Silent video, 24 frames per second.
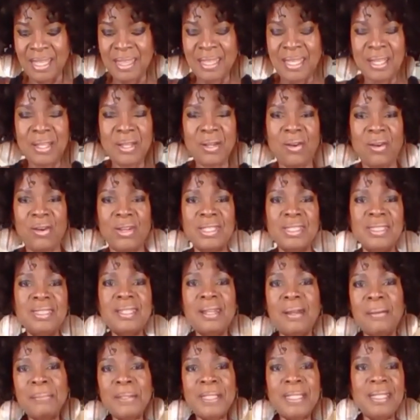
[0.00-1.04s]
They are
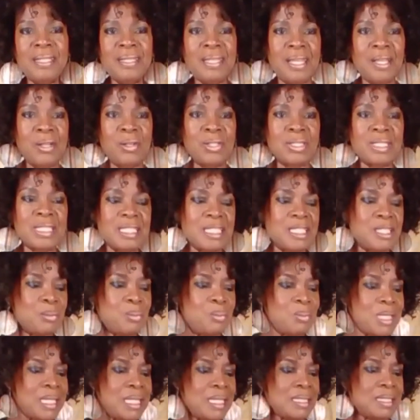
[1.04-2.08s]
yummy, they are
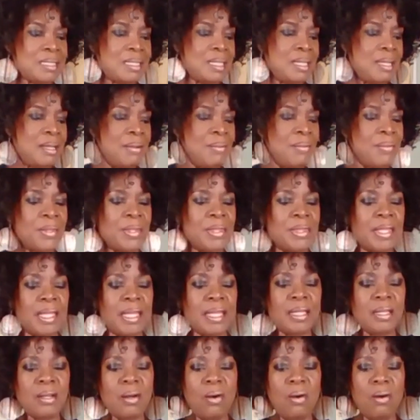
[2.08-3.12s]
sweet,
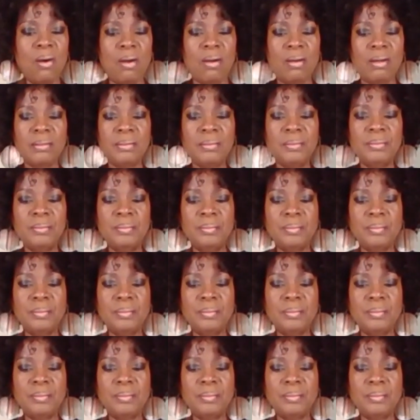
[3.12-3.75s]
they are